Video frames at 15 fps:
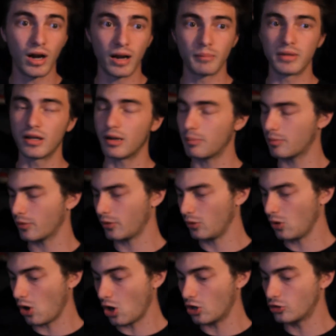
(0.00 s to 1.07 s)
I meet up with
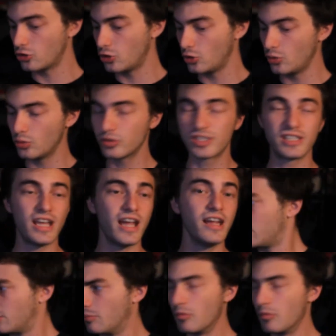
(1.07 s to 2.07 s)
her on Tuesday.